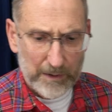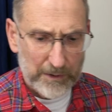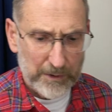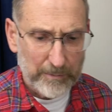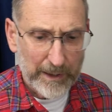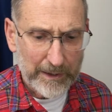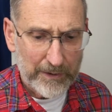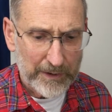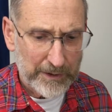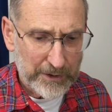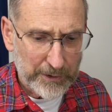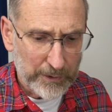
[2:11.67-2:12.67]
To make
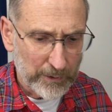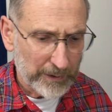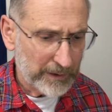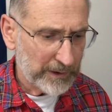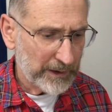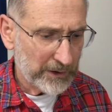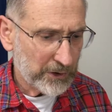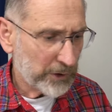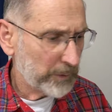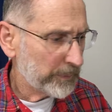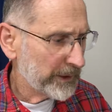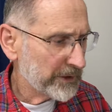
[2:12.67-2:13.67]
this, you're going to need
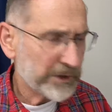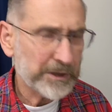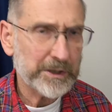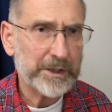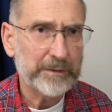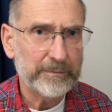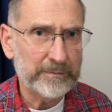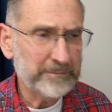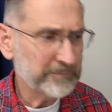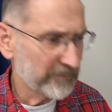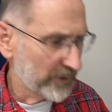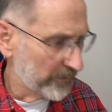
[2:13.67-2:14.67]
2 pieces
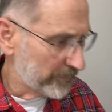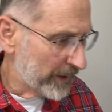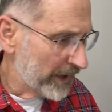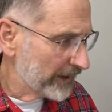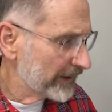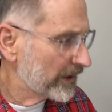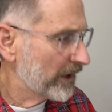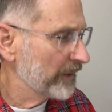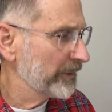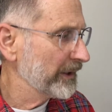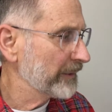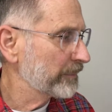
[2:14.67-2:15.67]
of
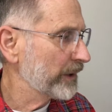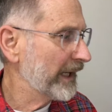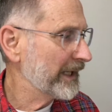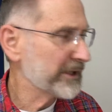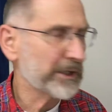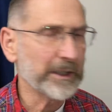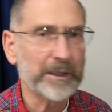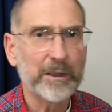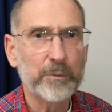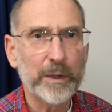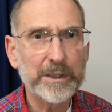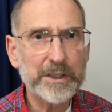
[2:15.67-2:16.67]
polycarbonate plastic,
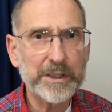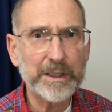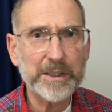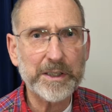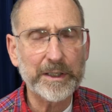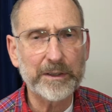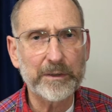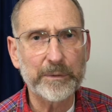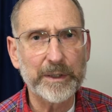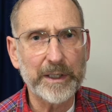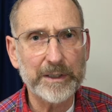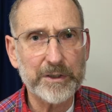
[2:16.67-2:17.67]
1/16 of
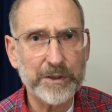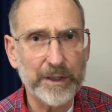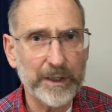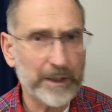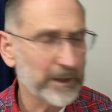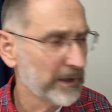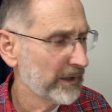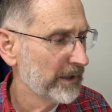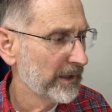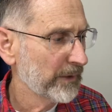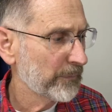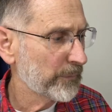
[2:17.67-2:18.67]
an inch thick,
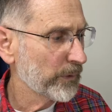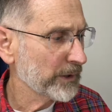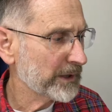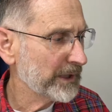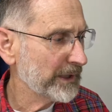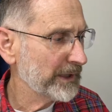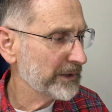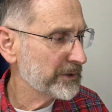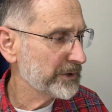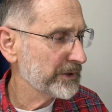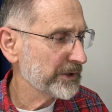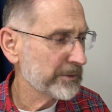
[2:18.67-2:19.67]
14
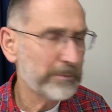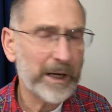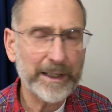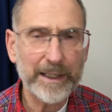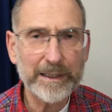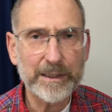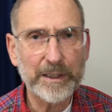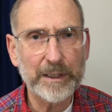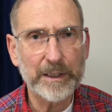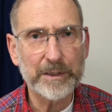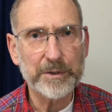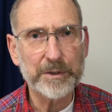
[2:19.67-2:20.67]
inches by 18
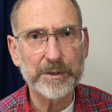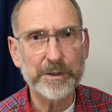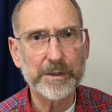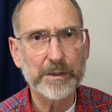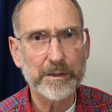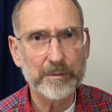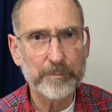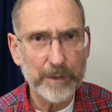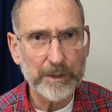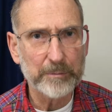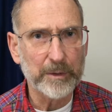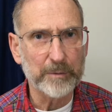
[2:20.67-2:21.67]
inches
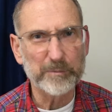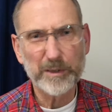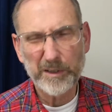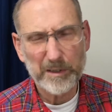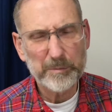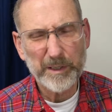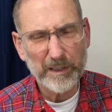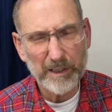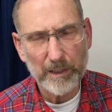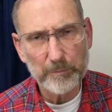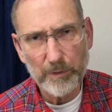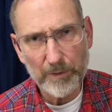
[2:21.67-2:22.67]
minimum. Could be a
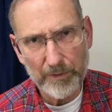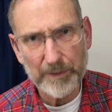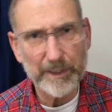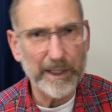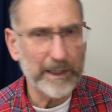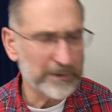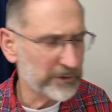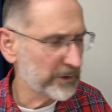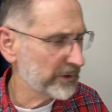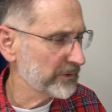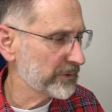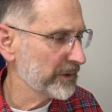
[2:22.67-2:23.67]
little more than that, and you
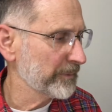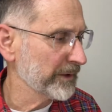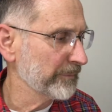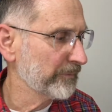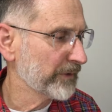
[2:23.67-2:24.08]
can trim it.